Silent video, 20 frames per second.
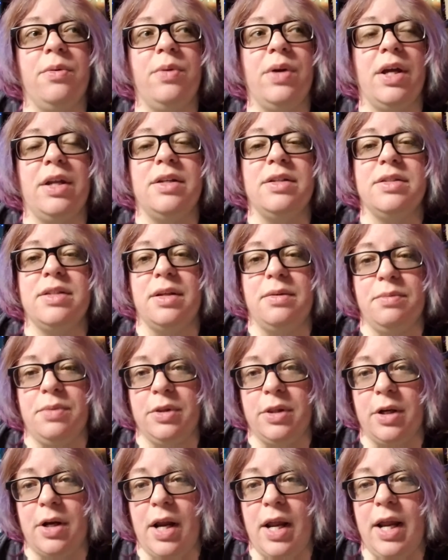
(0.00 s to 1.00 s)
We had to sit and put
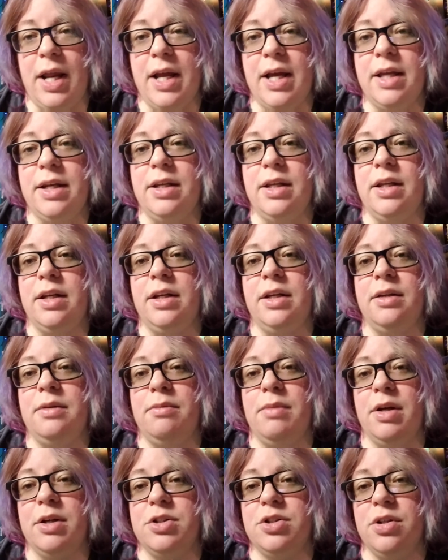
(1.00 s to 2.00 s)
their hand in it and
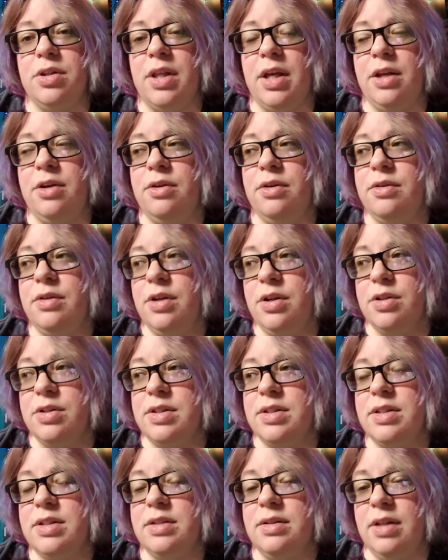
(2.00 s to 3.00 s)
make sure they could,
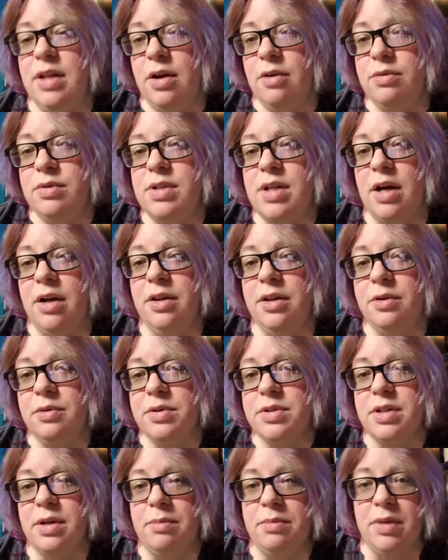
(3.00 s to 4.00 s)
tell there
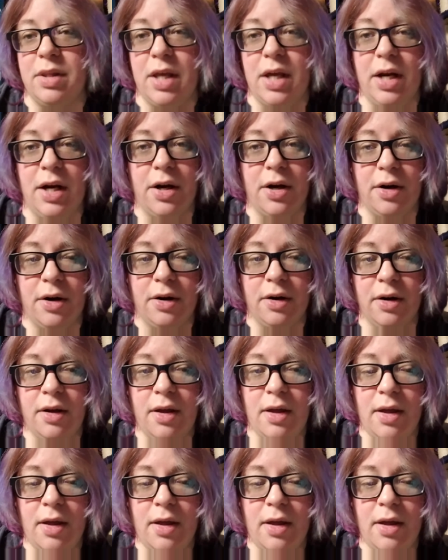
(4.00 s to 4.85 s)
was something there.